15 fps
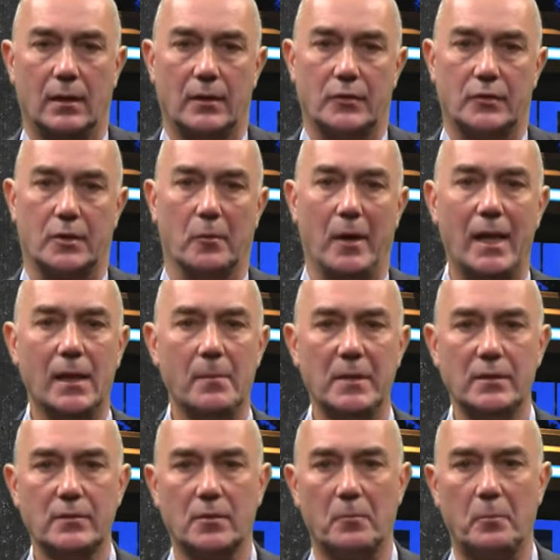So
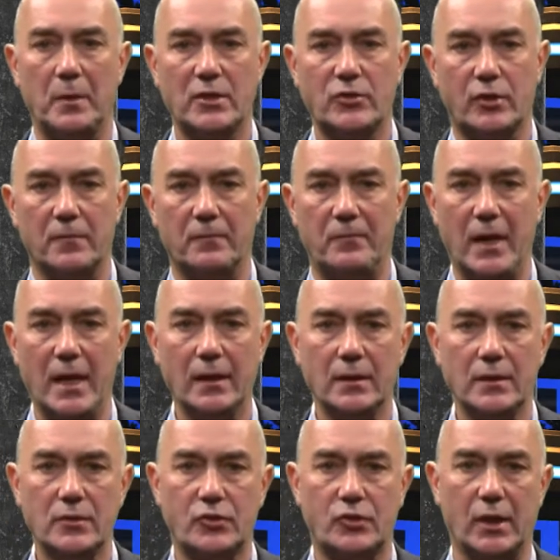elements of which the
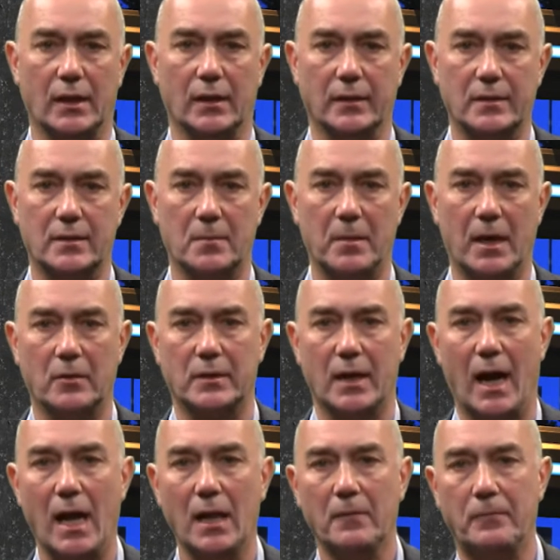valence shell is about
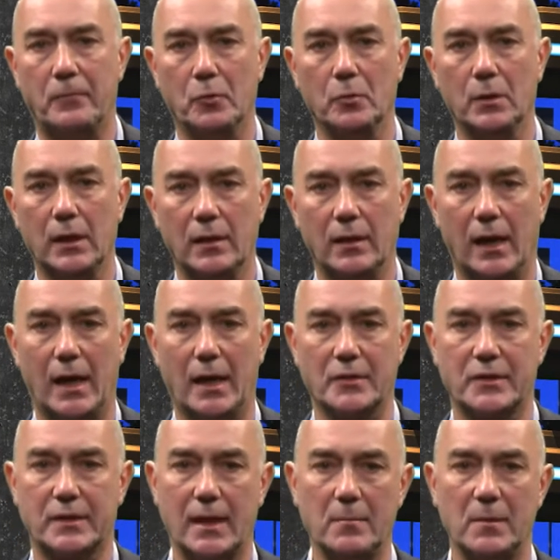half full are
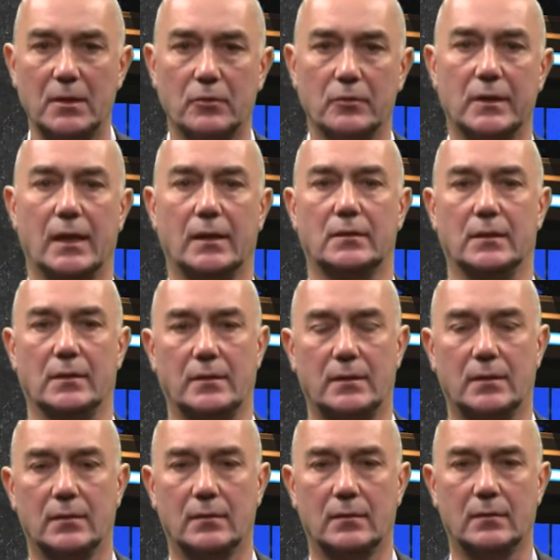semiconductors.